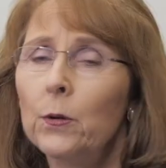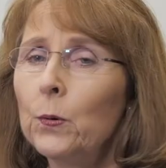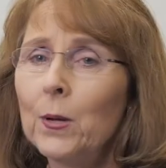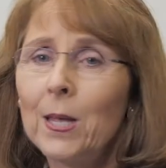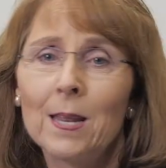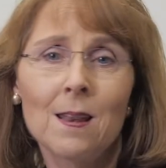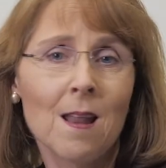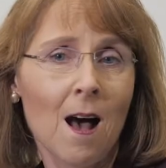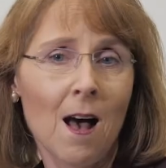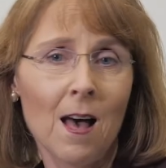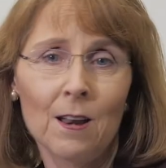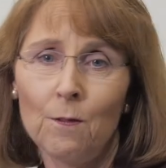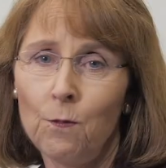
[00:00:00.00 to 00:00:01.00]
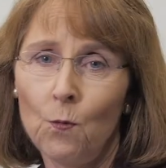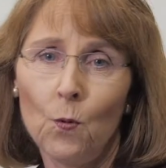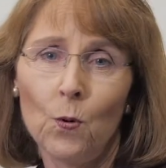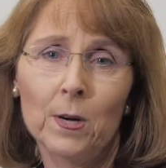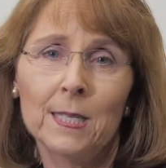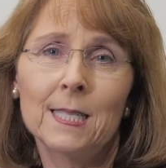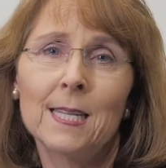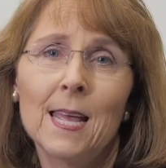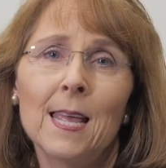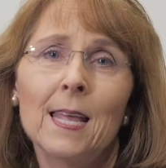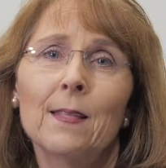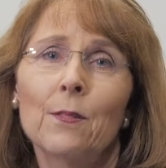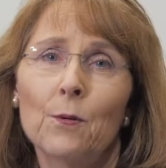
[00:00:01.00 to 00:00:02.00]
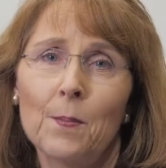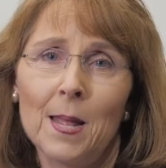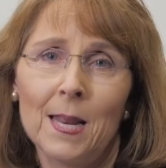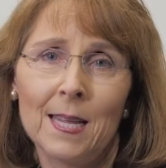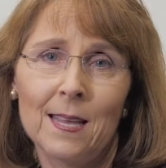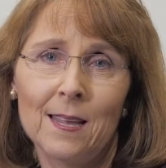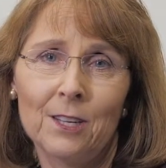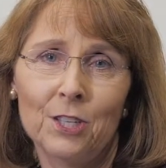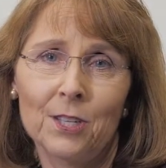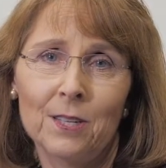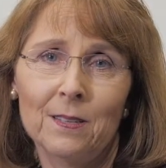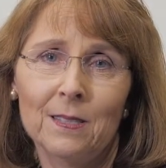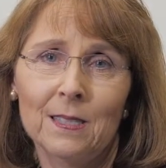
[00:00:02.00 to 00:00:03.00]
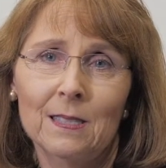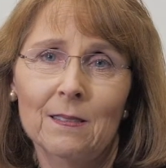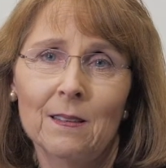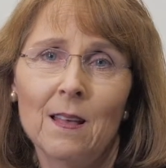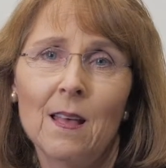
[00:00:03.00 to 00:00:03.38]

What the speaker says: who cannot afford to take their medications.